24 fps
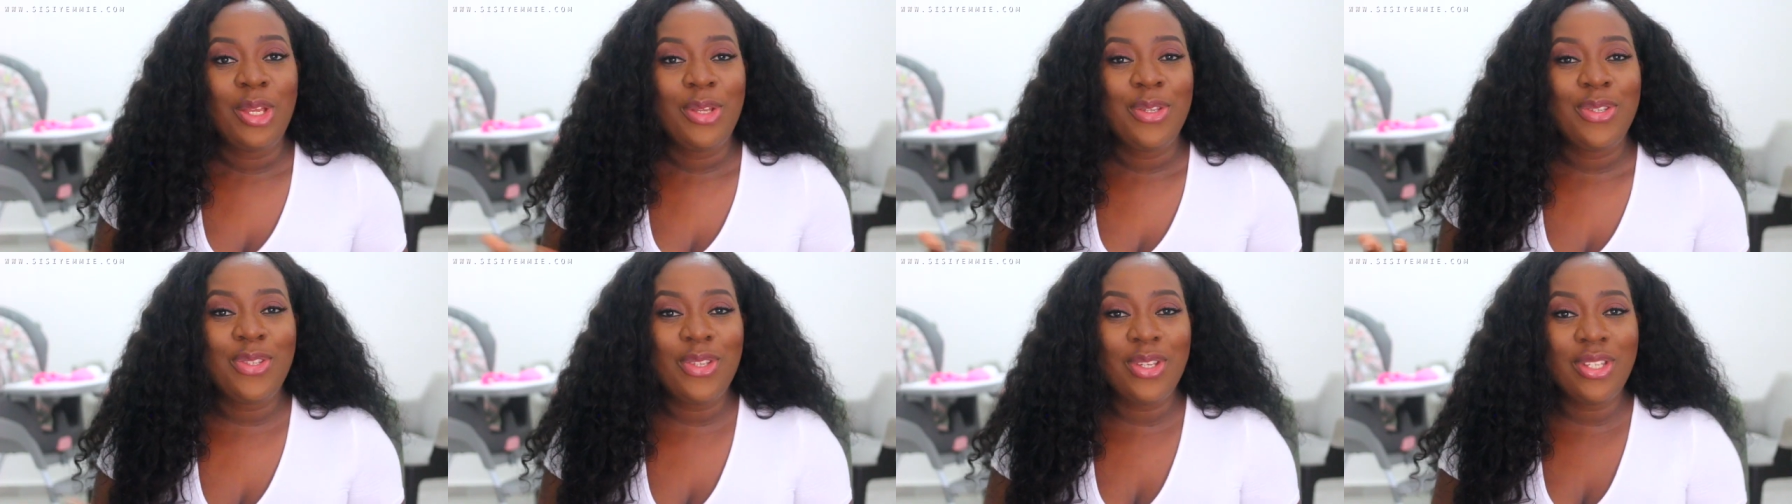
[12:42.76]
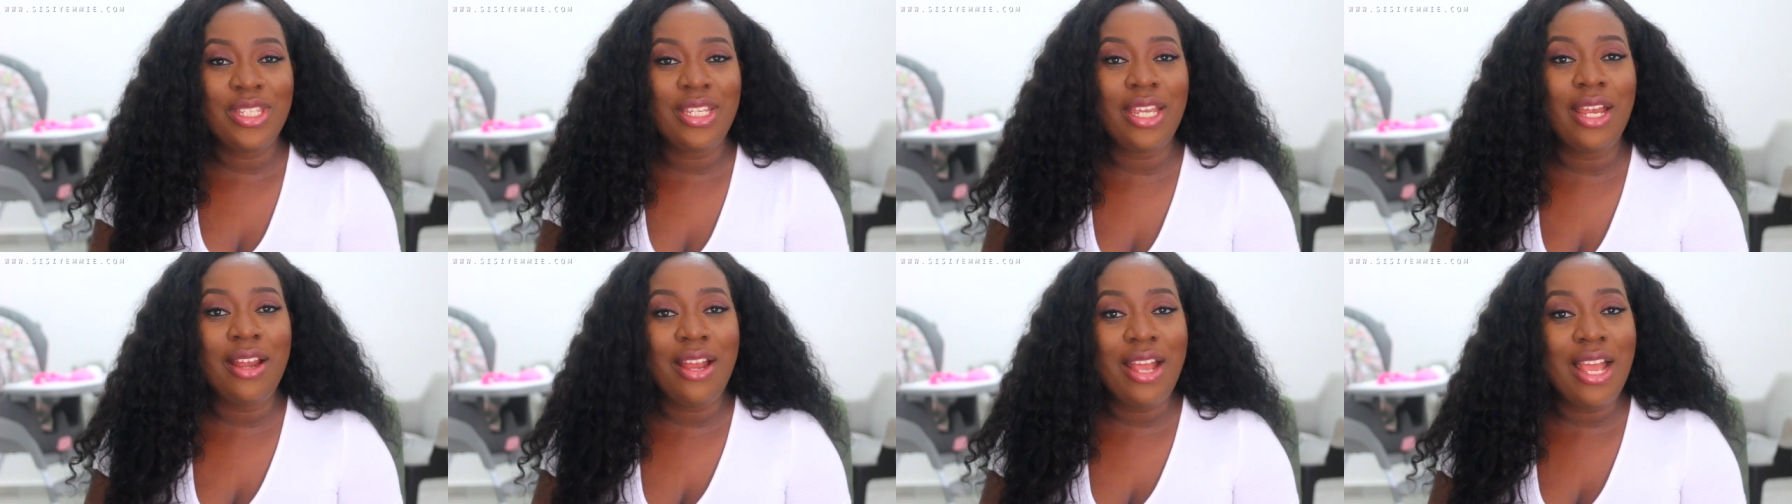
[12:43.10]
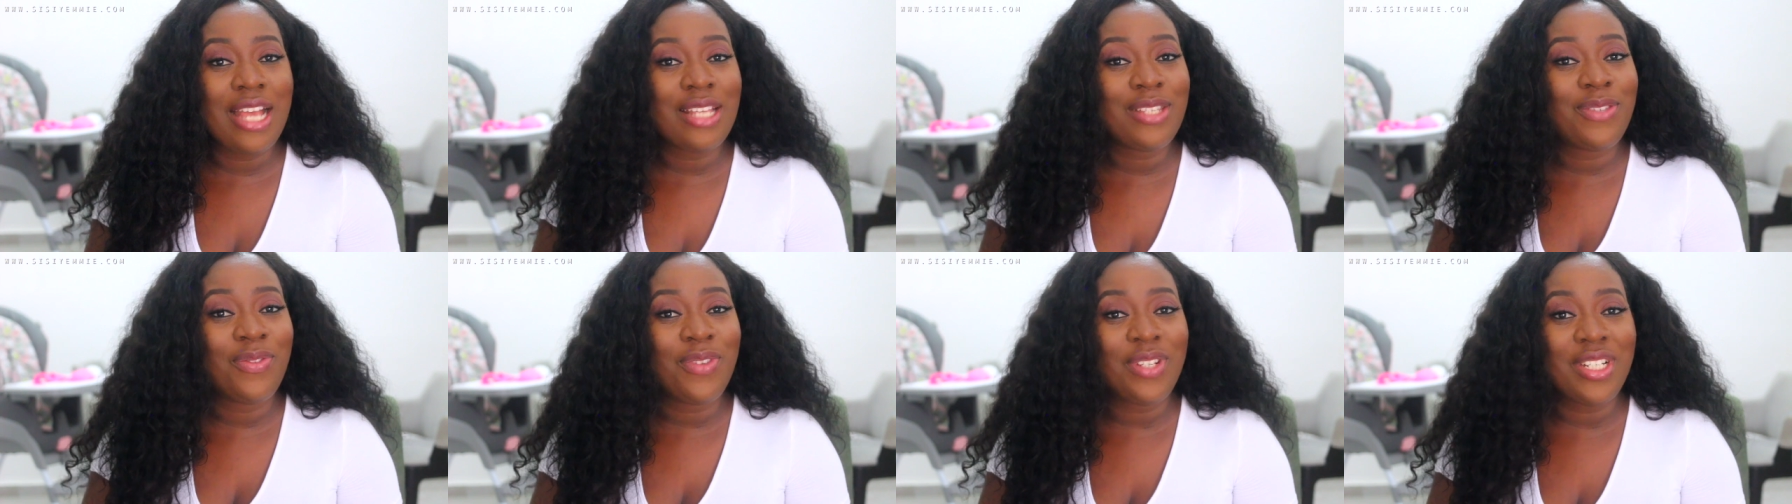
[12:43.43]
So Tiara
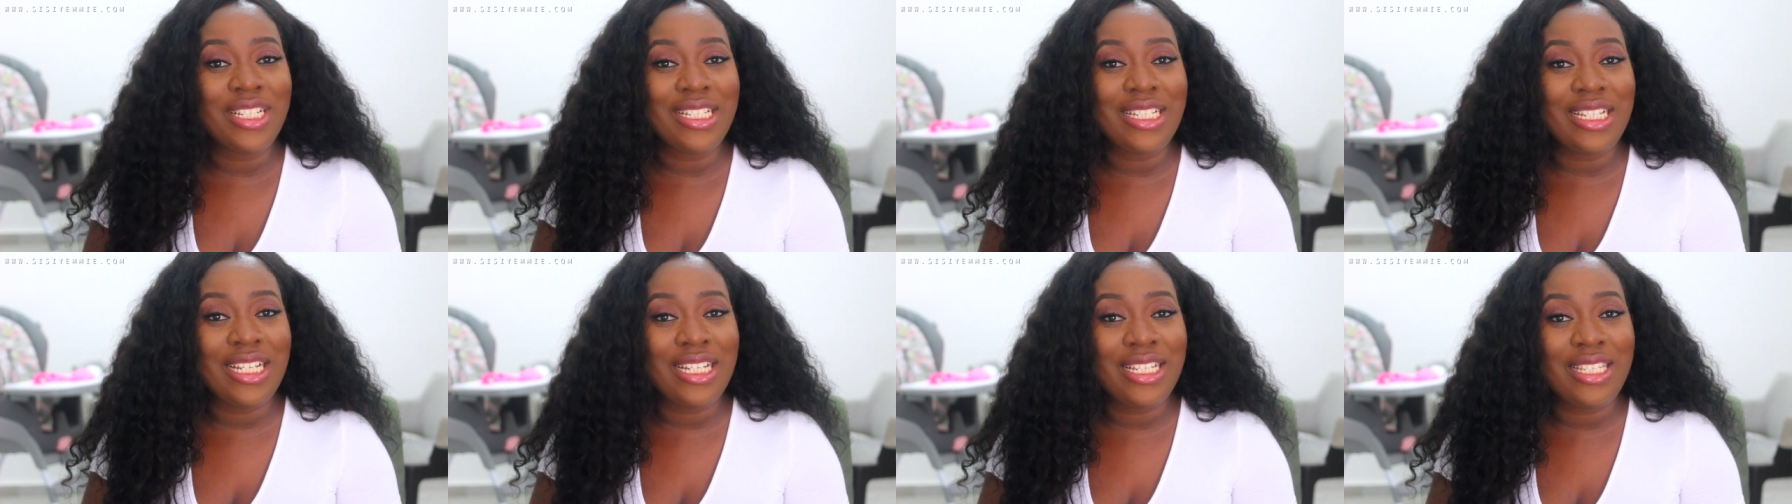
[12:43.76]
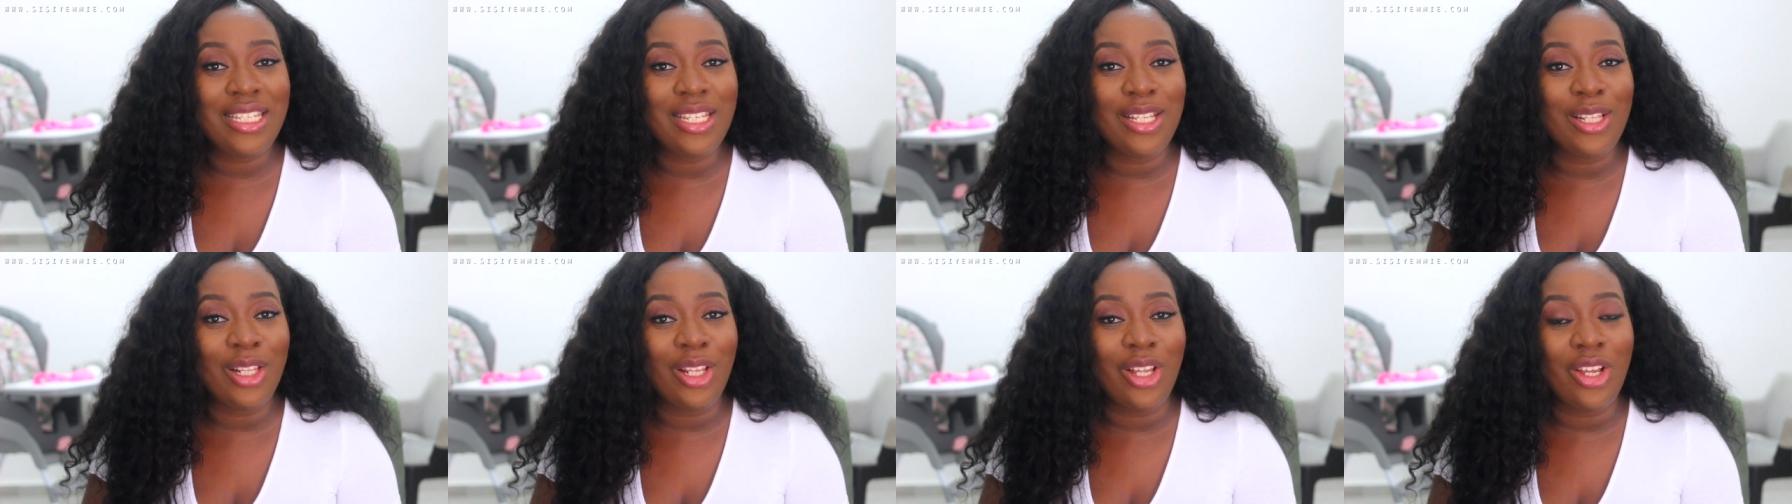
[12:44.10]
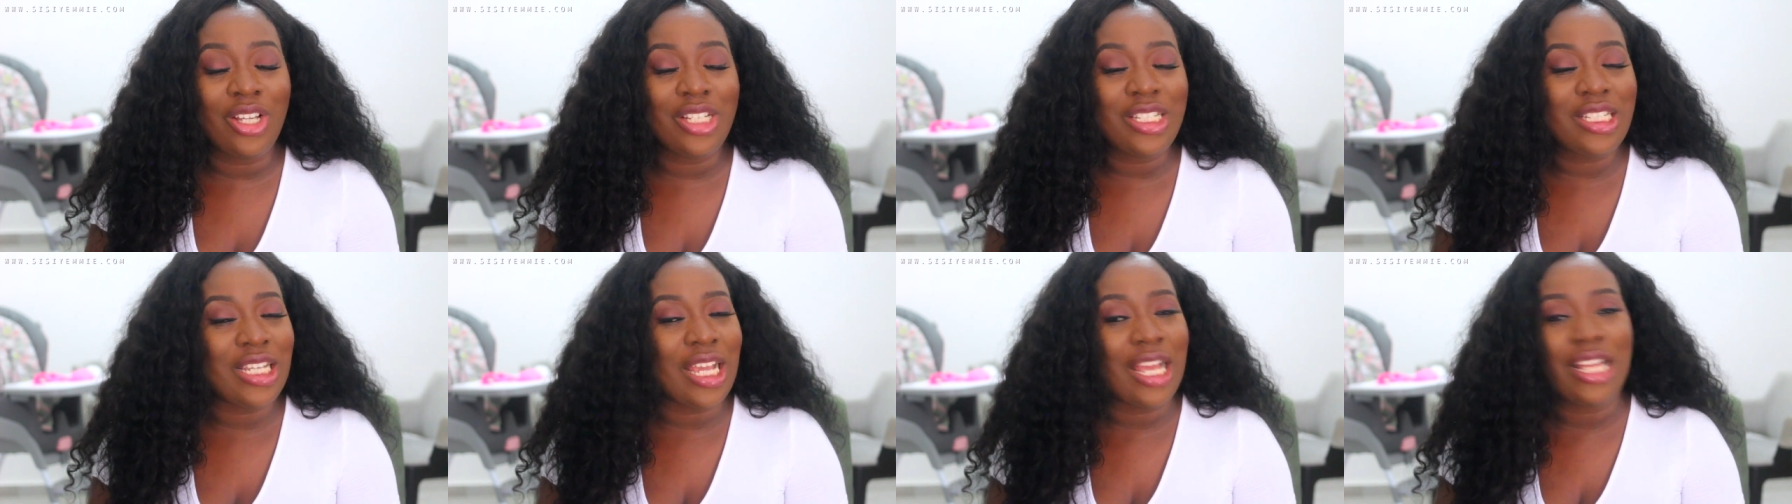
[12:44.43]
has finished eating
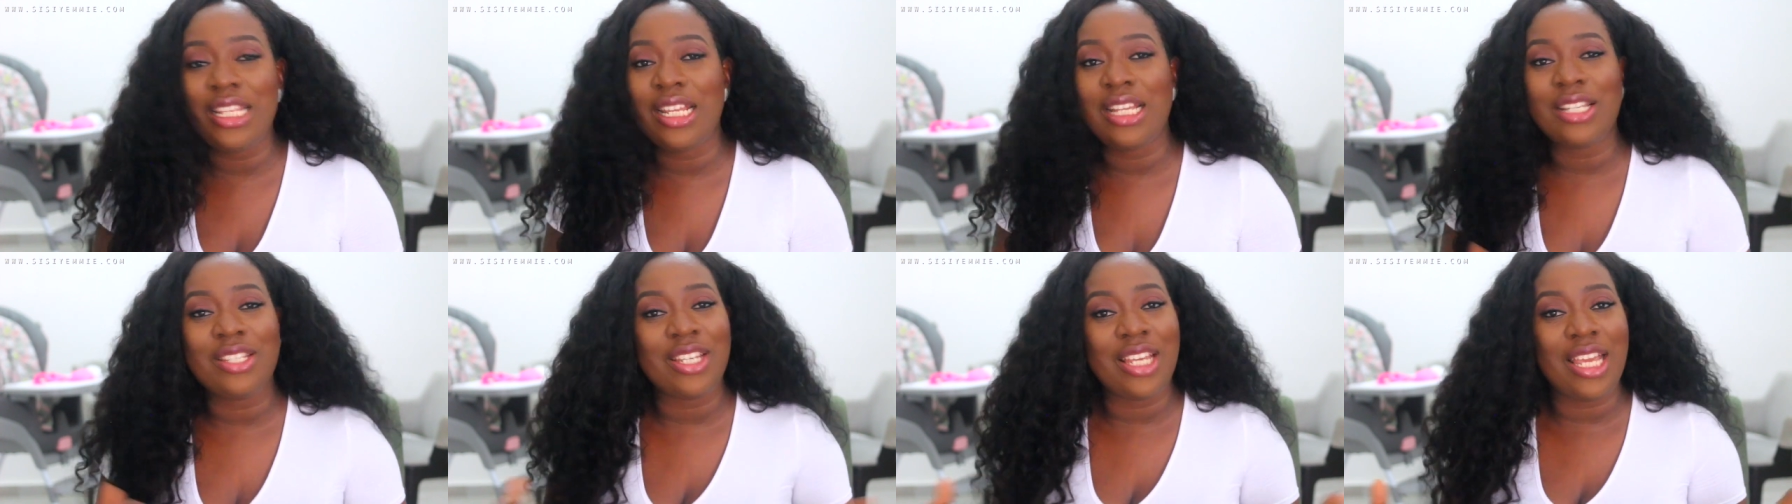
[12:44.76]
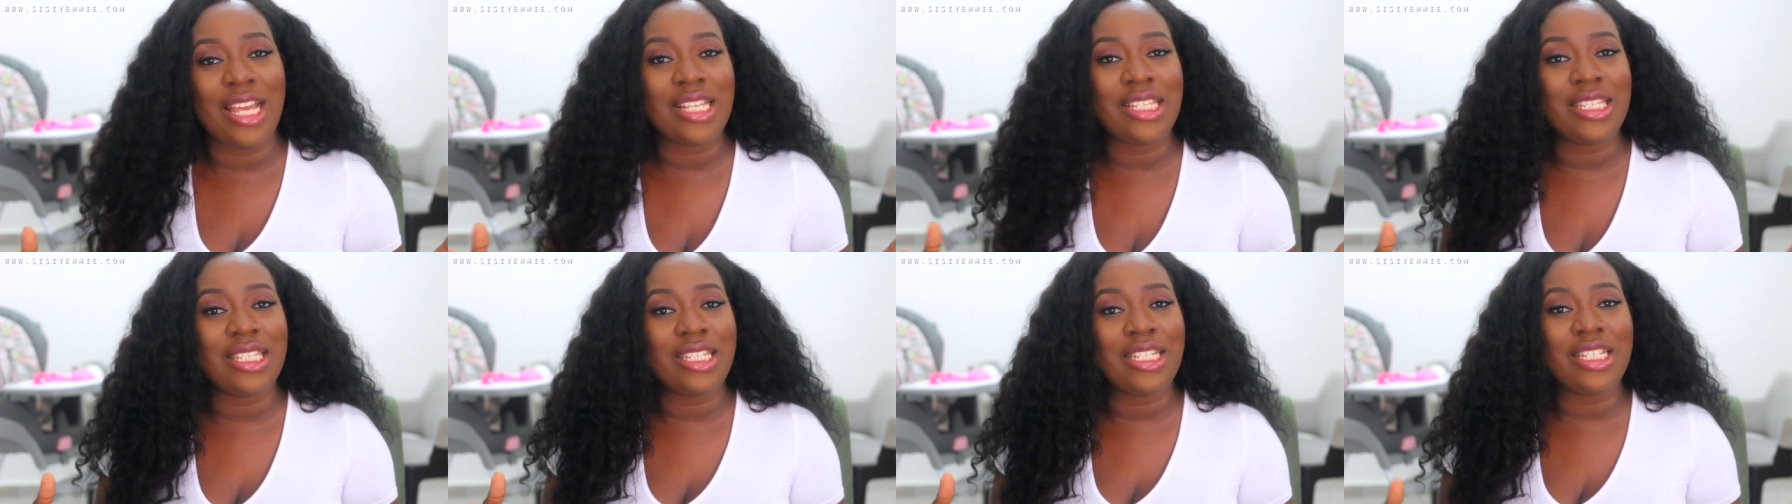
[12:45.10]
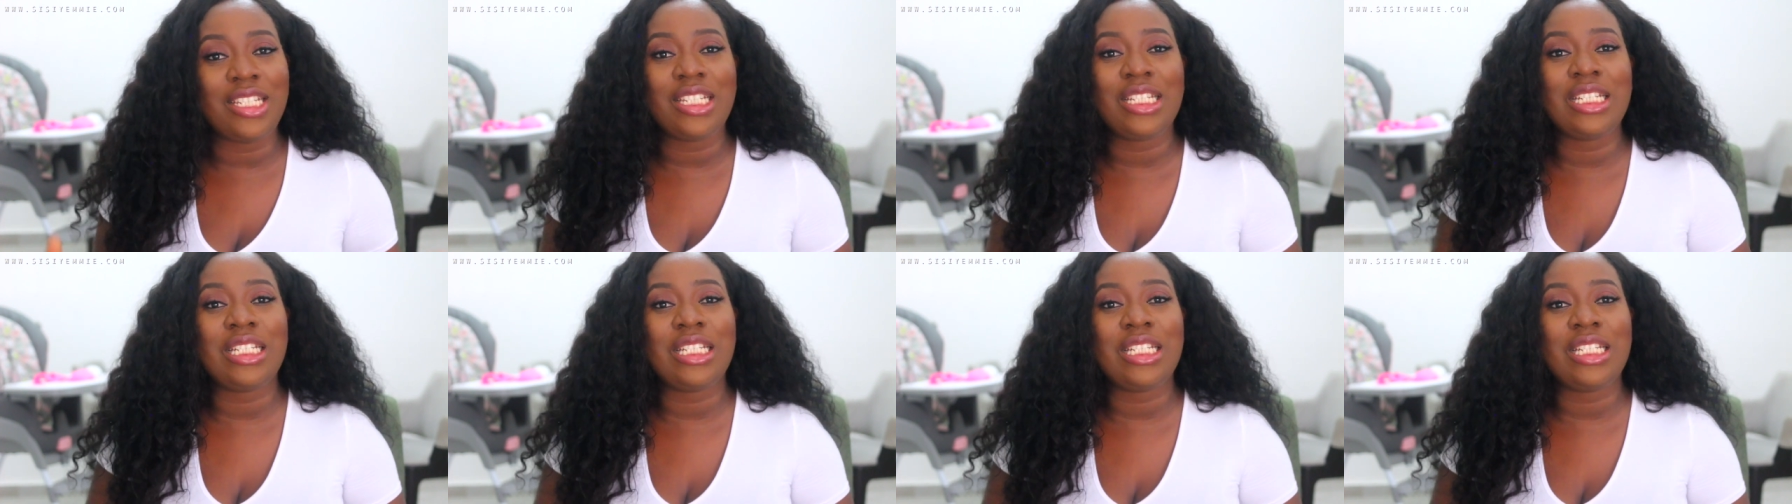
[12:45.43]
lunch, and as you can see,